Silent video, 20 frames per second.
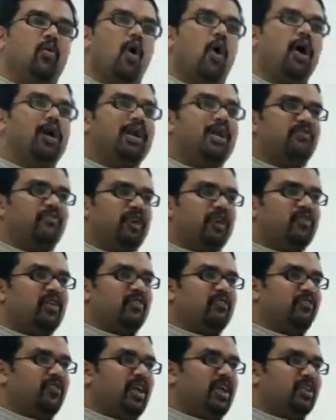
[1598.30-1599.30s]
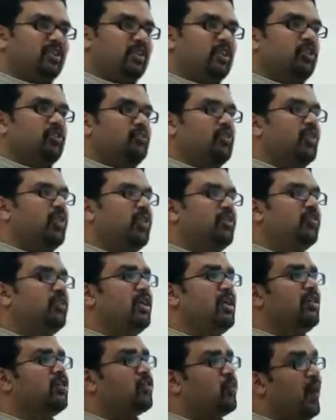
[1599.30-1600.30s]
What everyone feels is
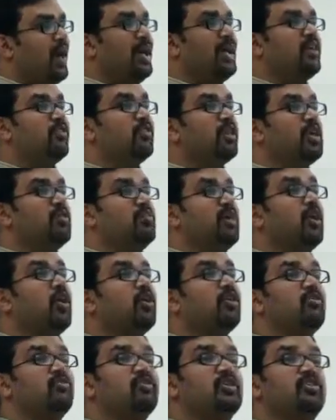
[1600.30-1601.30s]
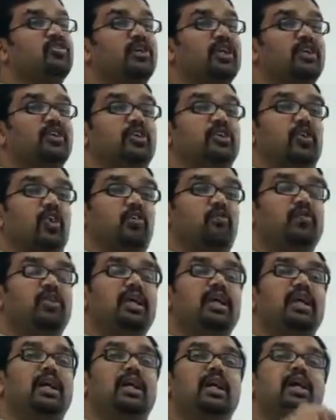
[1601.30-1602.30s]
beautiful is quite different because of this reason
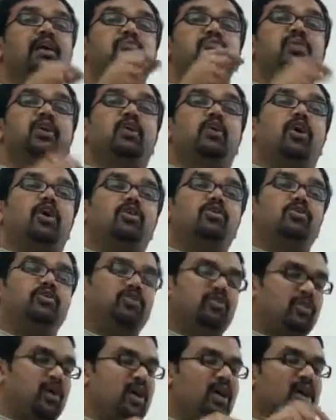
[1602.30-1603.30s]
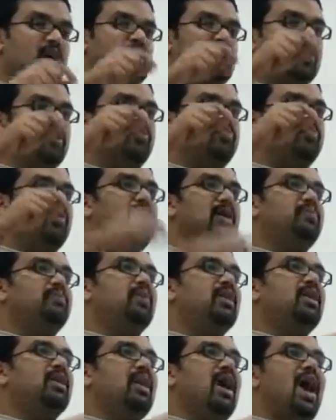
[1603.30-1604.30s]
only. Because the
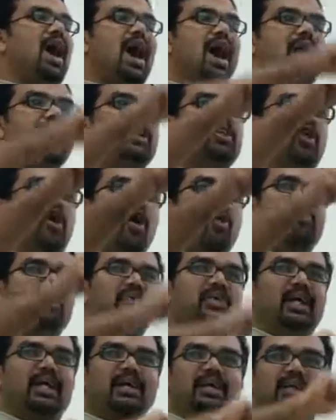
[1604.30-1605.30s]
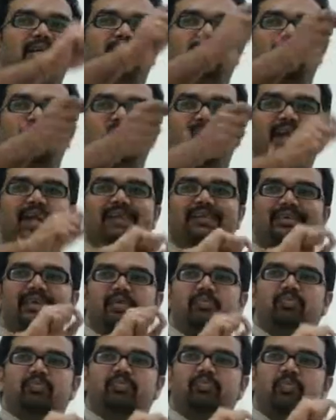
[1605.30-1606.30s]
people and the object, there is
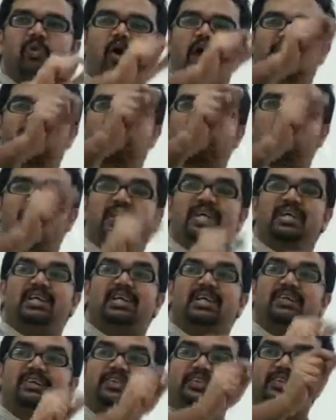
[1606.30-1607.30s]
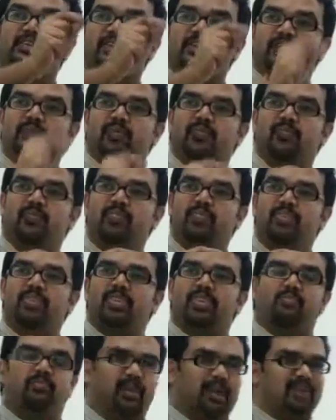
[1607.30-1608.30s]
a point of interest.
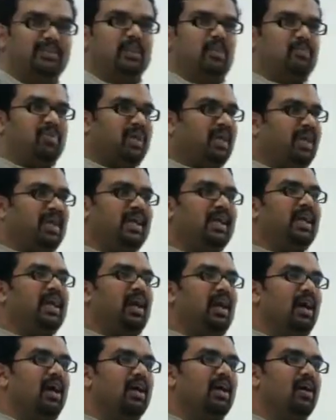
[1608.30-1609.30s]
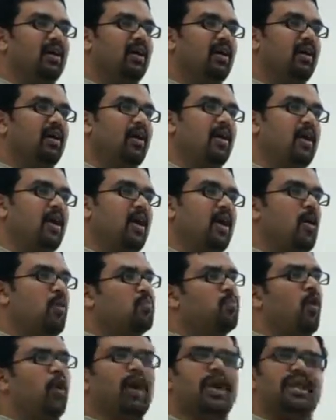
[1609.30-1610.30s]
For example, in India,
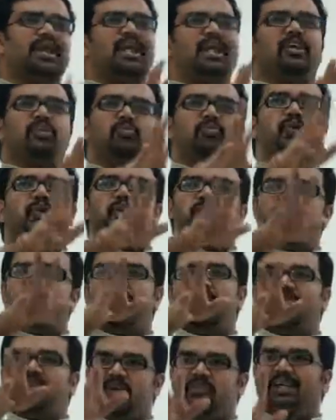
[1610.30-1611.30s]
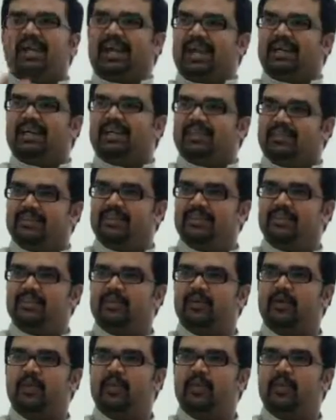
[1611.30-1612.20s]
poetry is beautiful, everyone agrees.